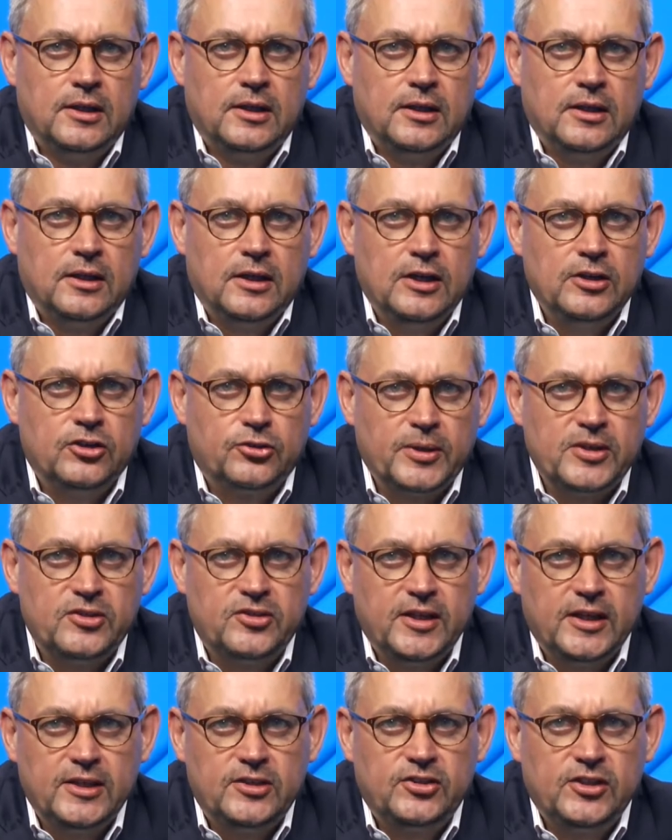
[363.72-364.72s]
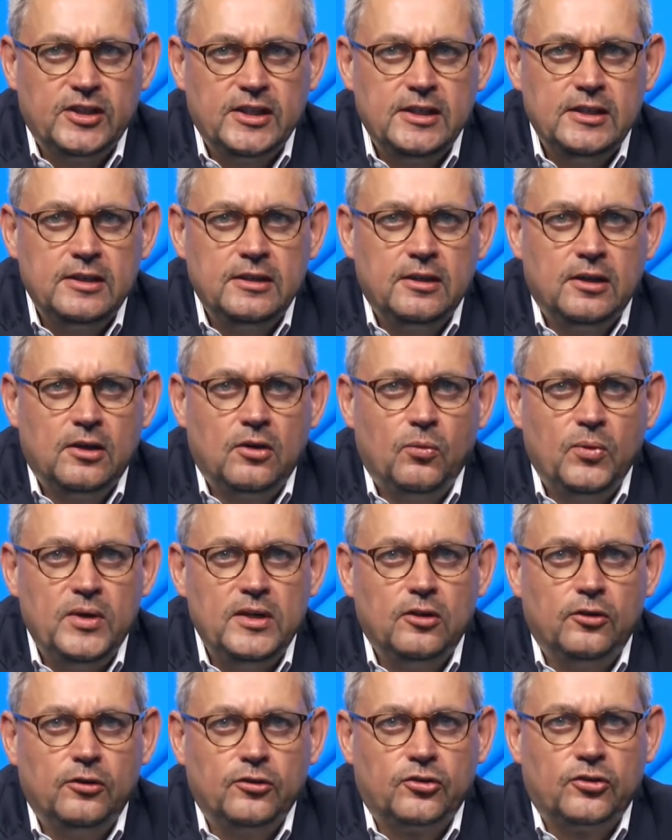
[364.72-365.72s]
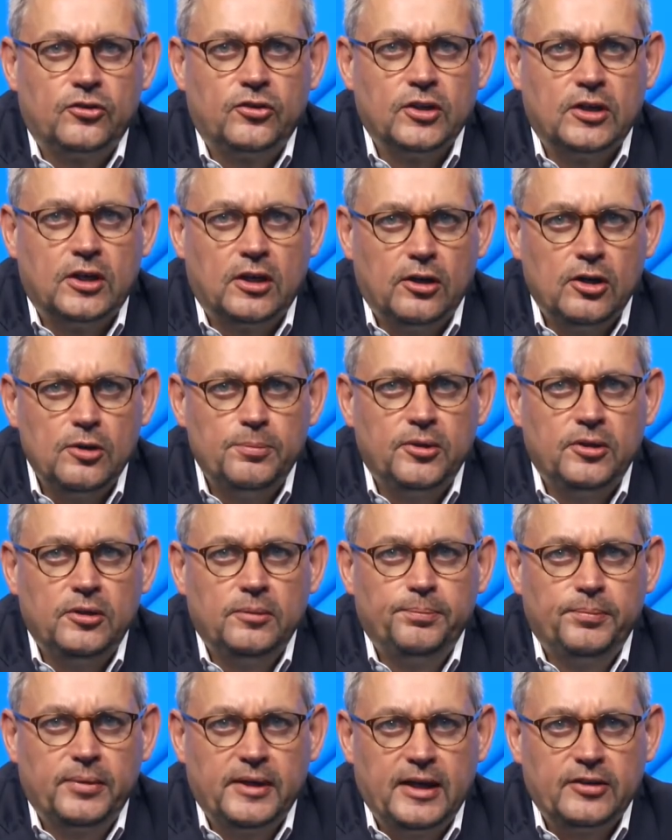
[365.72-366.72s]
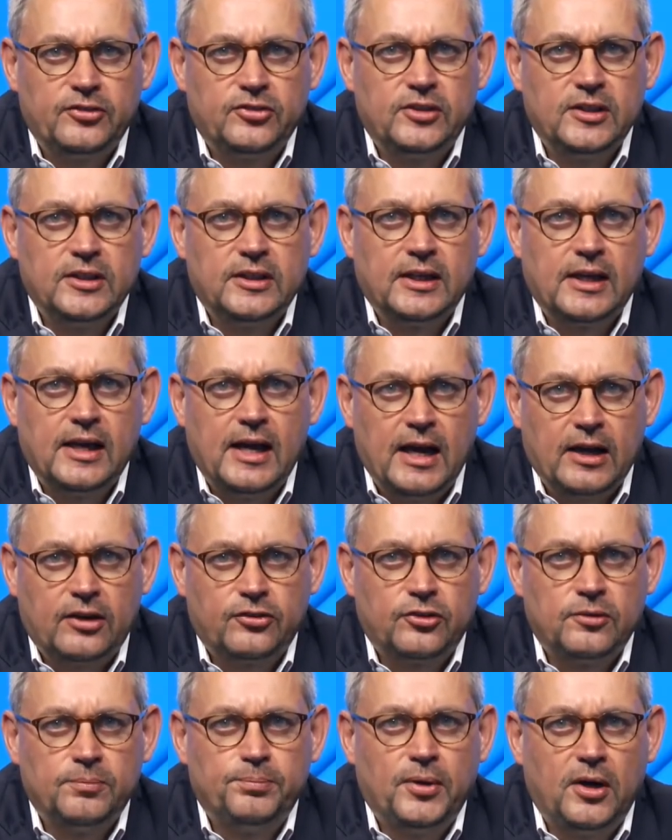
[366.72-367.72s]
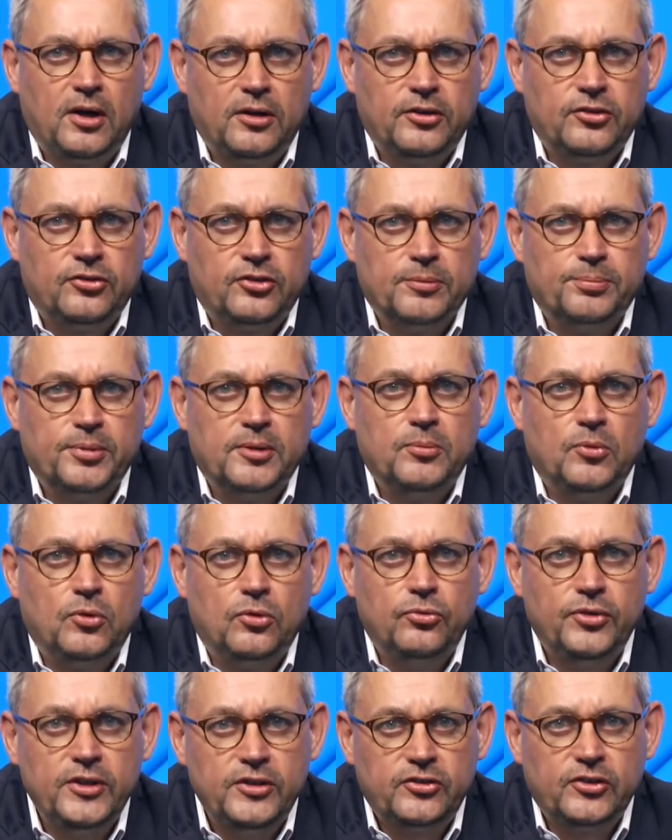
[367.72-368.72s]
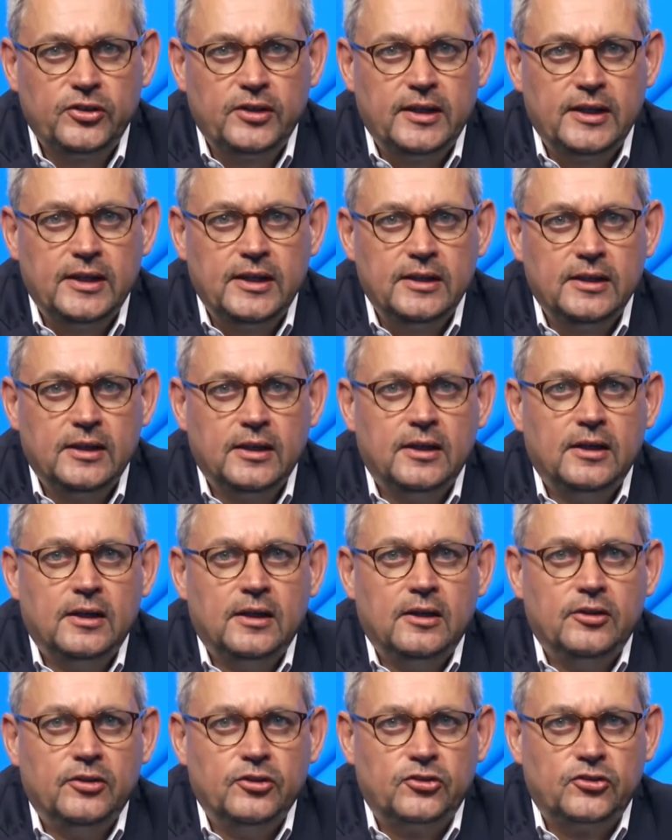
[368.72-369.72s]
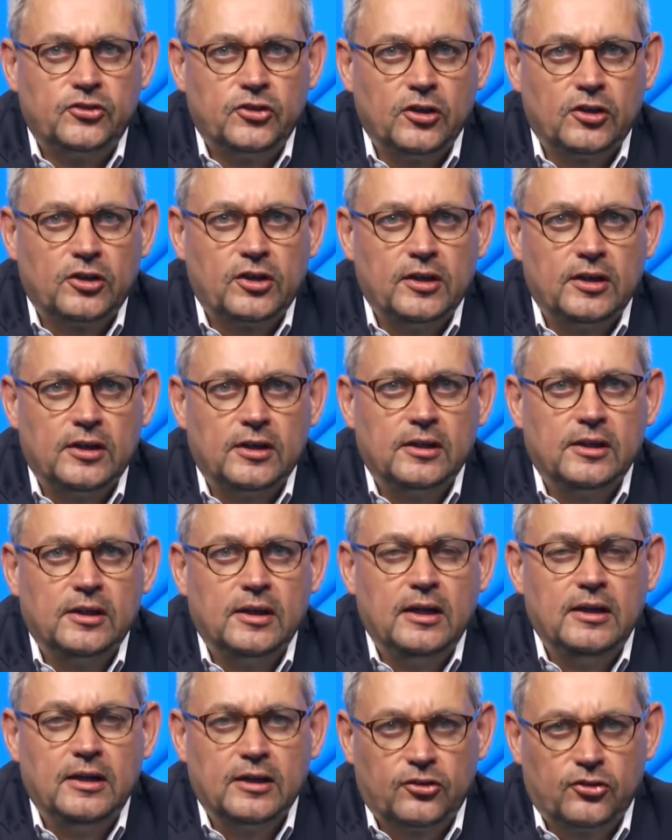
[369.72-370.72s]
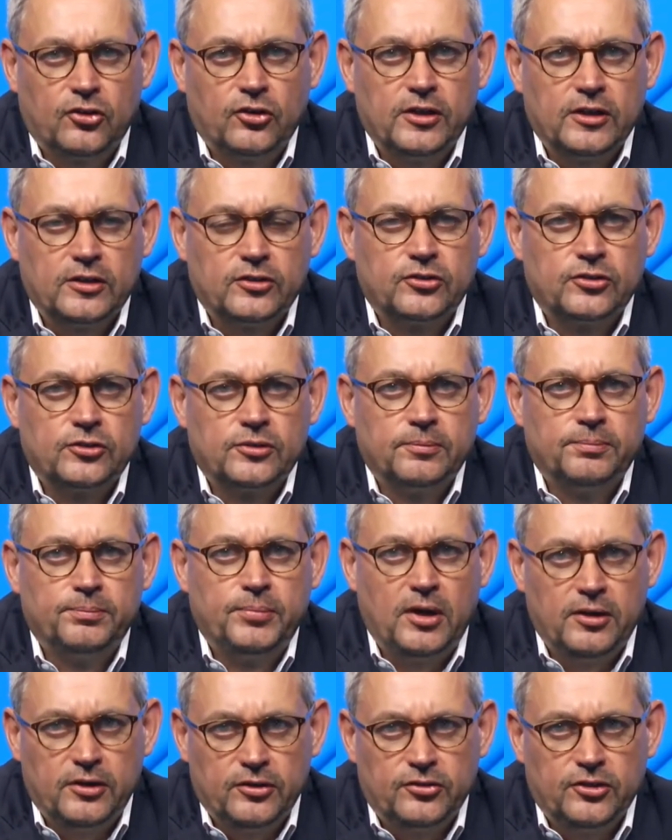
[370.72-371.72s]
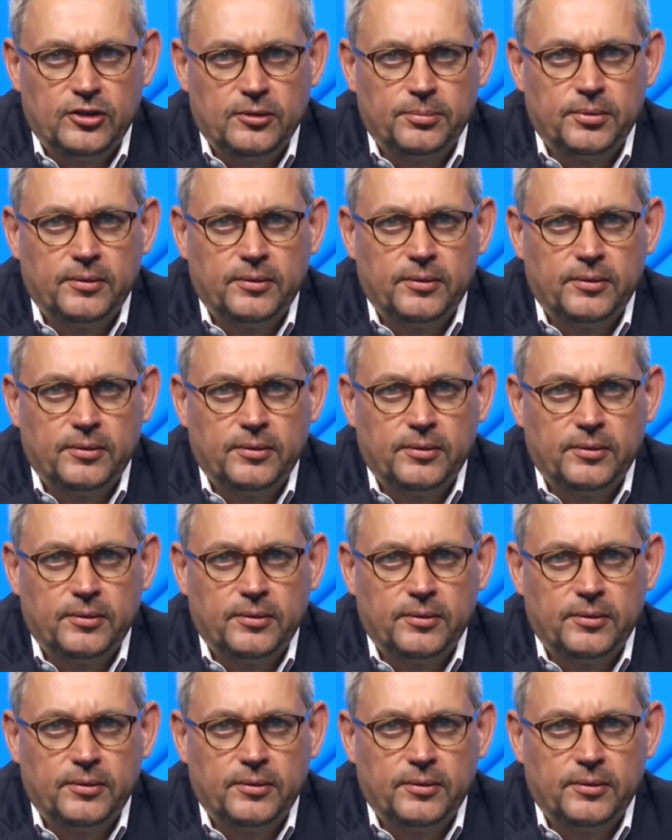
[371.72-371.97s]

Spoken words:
In 2018, we launched the Global Plastic Action Partnership and more recently, the Circular Electronics Partnership.